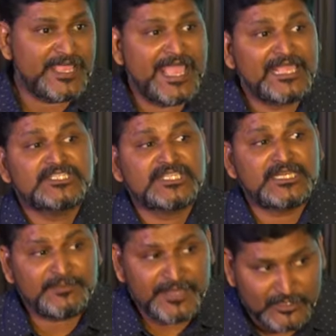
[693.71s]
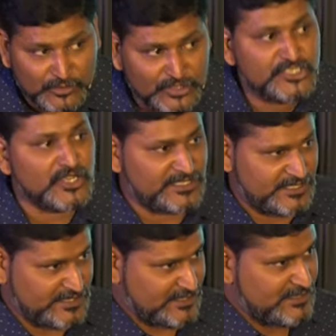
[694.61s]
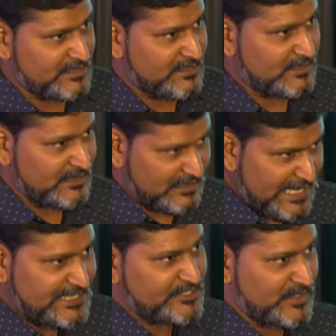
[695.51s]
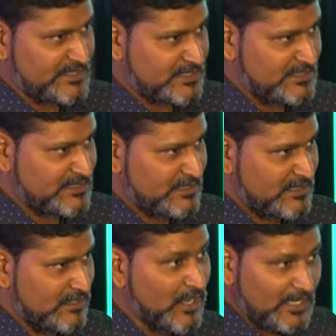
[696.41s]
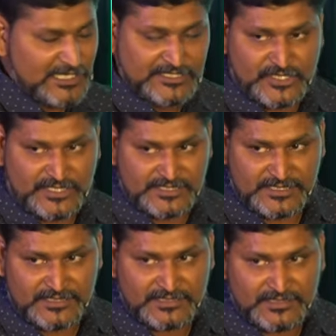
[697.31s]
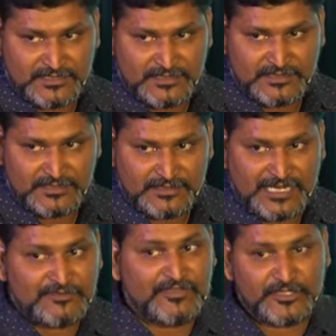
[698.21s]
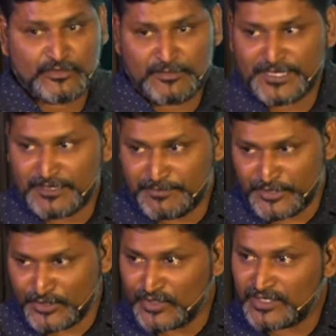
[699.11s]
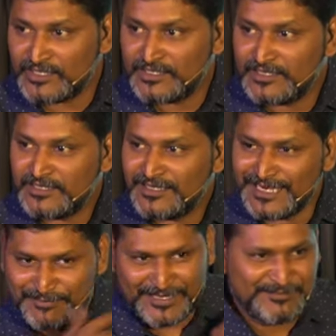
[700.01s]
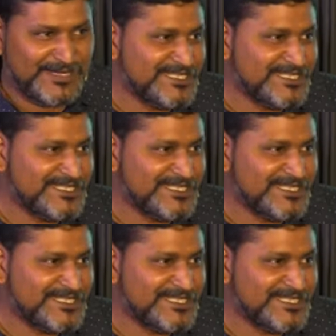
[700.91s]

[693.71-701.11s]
that you may actually make good choices, right choices, godly choices. That way you will become pure and